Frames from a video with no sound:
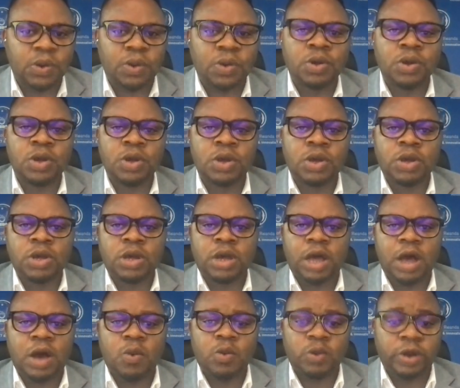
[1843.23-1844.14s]
And so
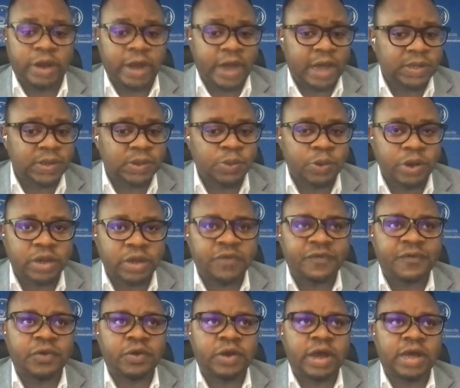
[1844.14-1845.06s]
what
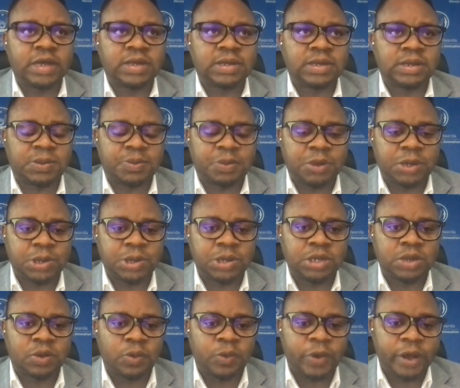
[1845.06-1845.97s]
has worked for us,
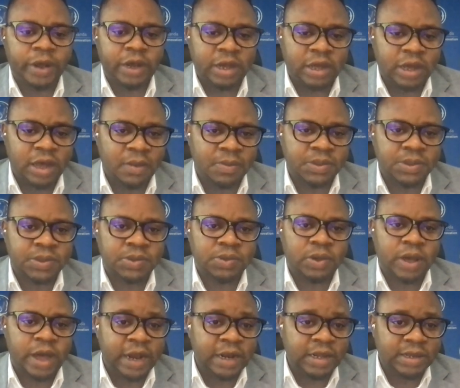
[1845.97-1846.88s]
especially when it
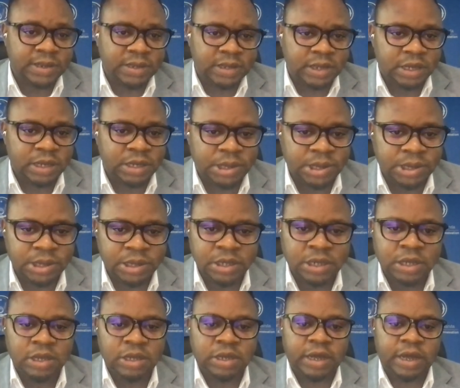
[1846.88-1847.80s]
comes to early
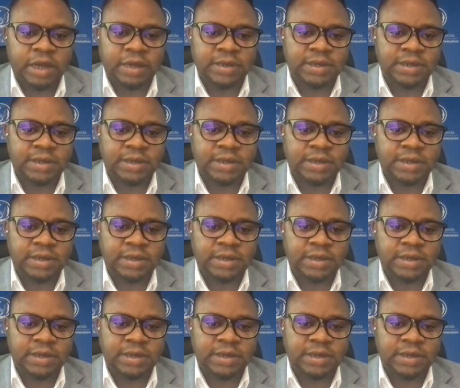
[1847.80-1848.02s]
stage